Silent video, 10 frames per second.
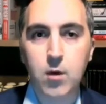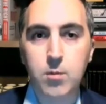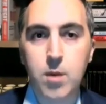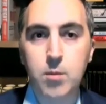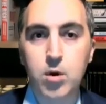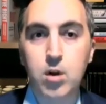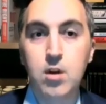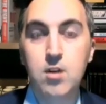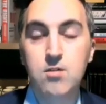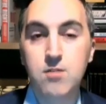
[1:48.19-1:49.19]

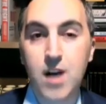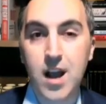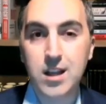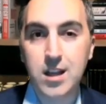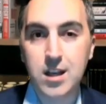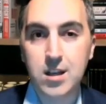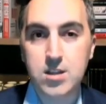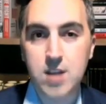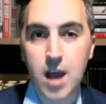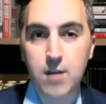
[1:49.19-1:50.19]
Remember, violating
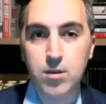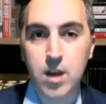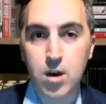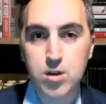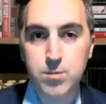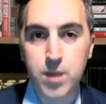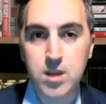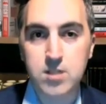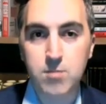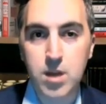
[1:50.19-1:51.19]
the sovereign
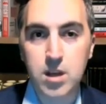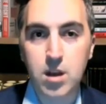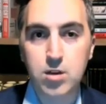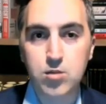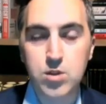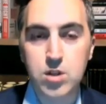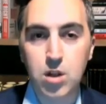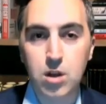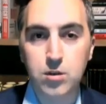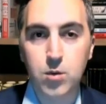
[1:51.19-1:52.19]
airspace of many countries
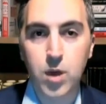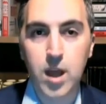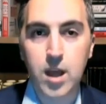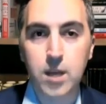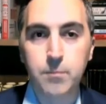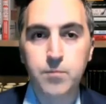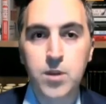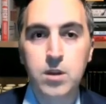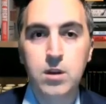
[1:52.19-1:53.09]
along the way.